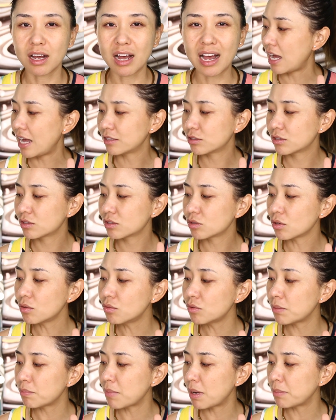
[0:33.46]
I
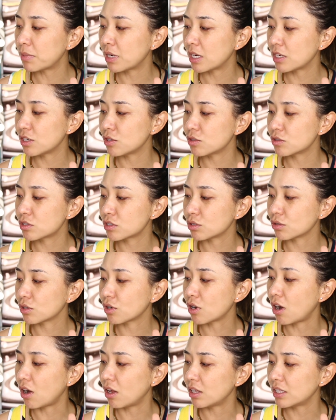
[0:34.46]
don't remember I used to
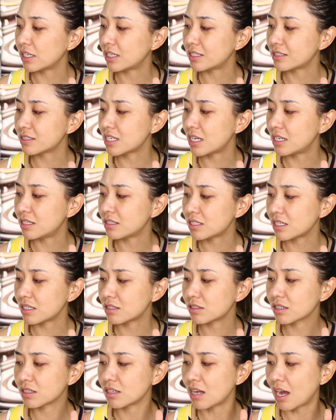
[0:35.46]
call it
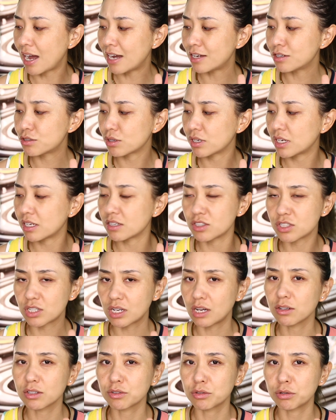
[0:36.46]
Tinted Hydrating
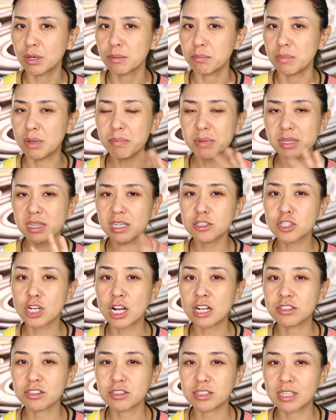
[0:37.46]
Gel Cream. Maybe they
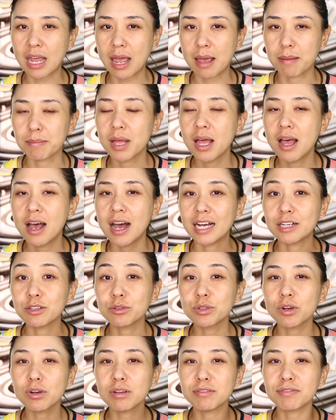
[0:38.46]
changed the name. I
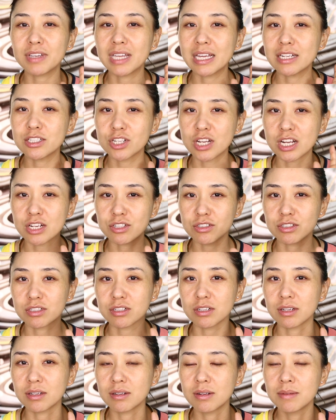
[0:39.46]
don't know if they changed
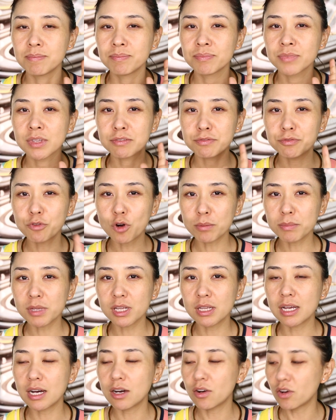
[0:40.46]
the
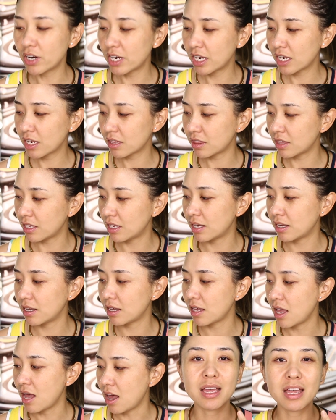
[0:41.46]
formula or
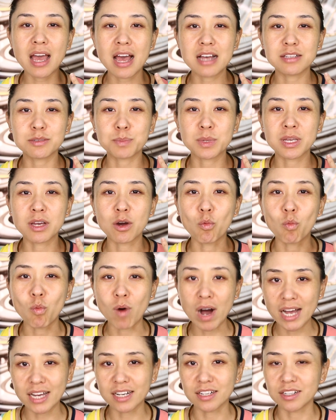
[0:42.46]
anything. It has been a
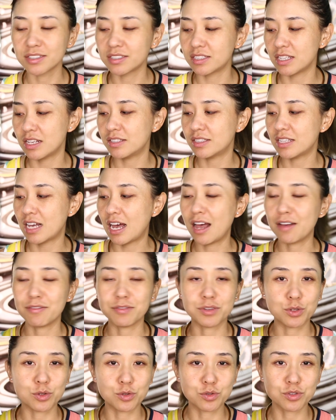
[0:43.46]
while since I
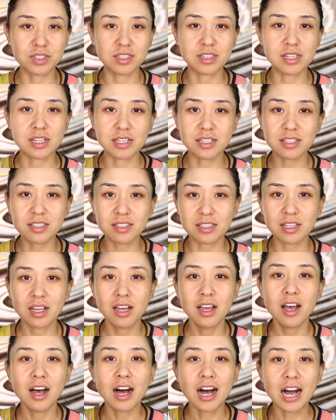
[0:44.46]
have used this
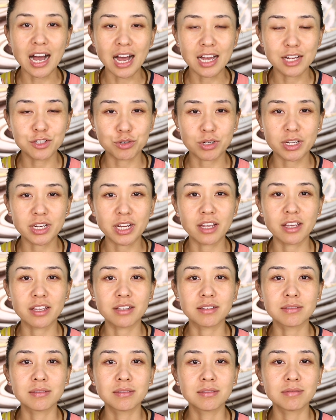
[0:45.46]

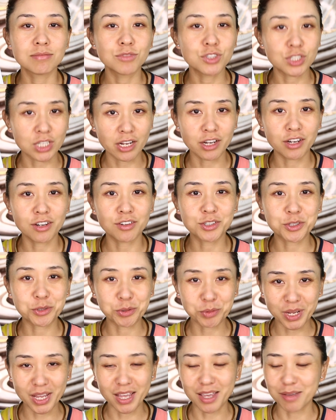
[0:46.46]
hydrating gel
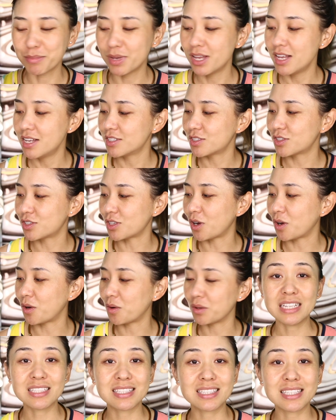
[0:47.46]
cream. So
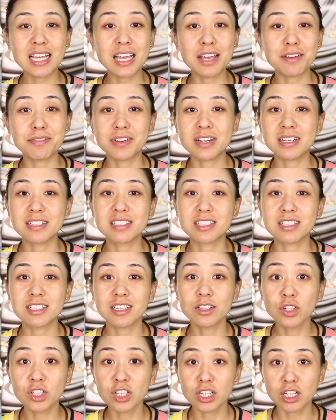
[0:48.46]
let's see if it is
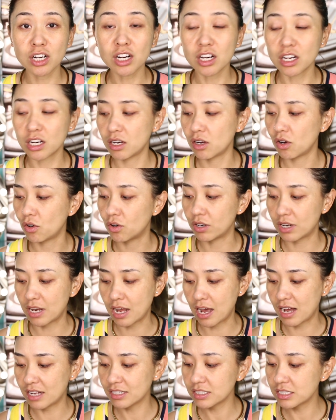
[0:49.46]
still good or
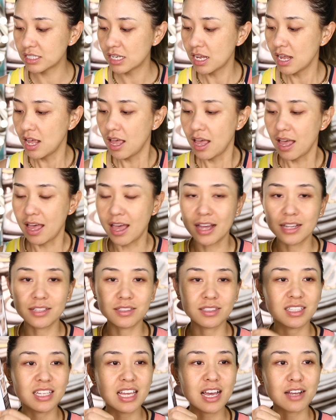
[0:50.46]
not.
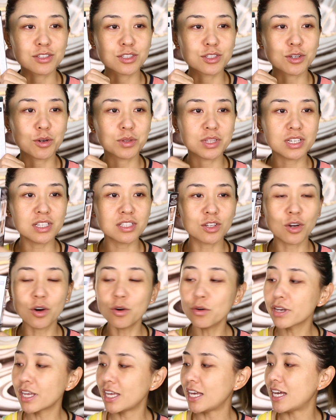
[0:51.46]
And yeah, so this
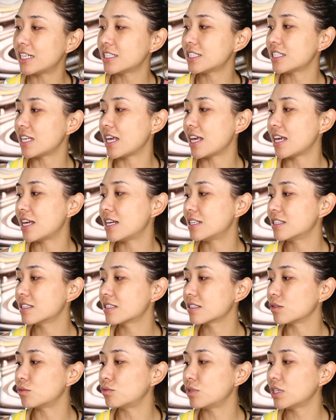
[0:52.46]
whole kit
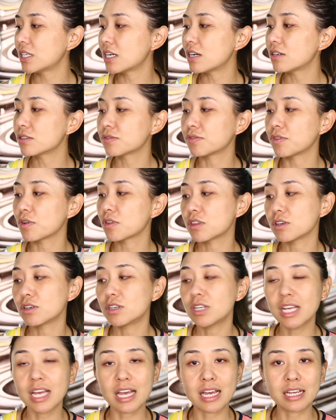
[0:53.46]
retails for
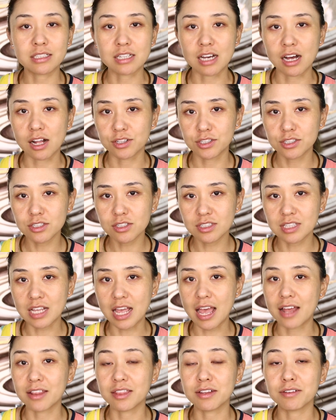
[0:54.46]
$38,
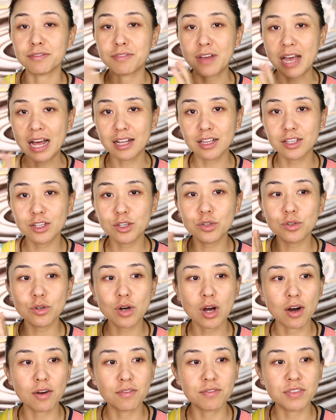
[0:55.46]
and the value
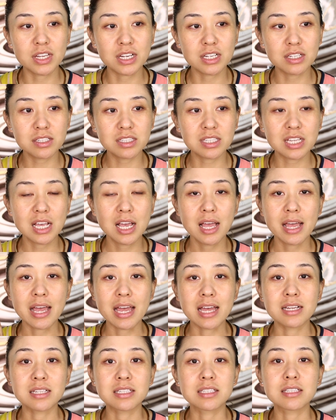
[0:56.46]
of this
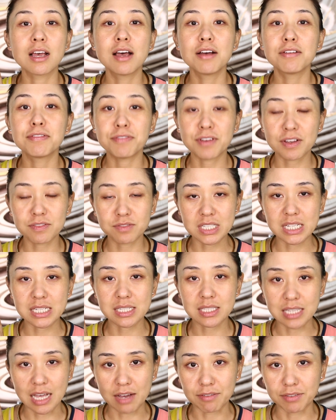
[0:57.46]
is
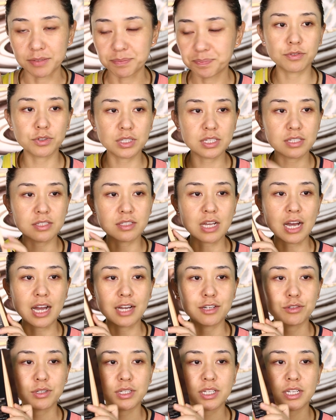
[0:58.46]
$57. For this
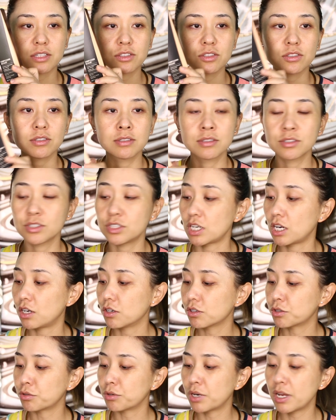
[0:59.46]
hydrating
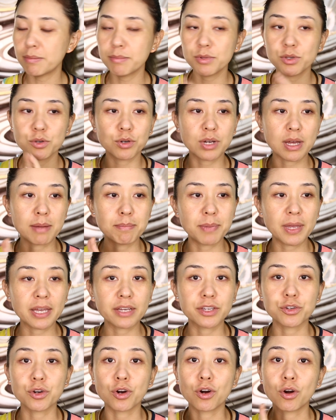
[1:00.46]
gel cream, you can
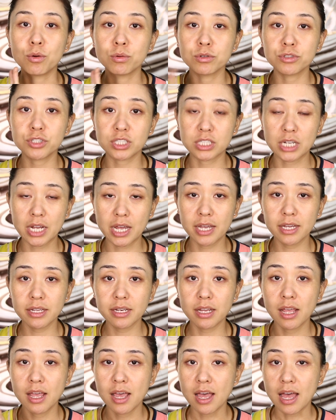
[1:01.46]
pick your own
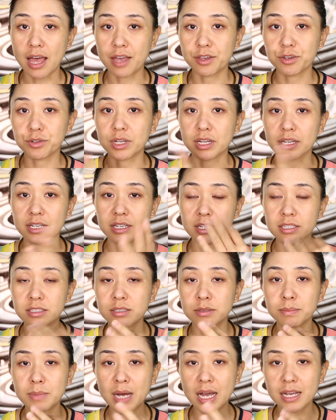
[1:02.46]
shade and you can
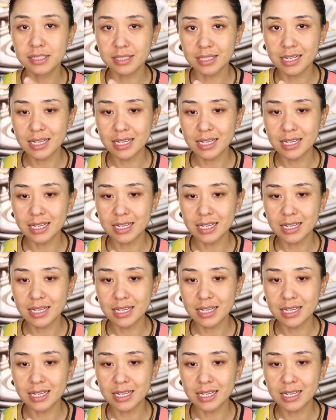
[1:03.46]
customize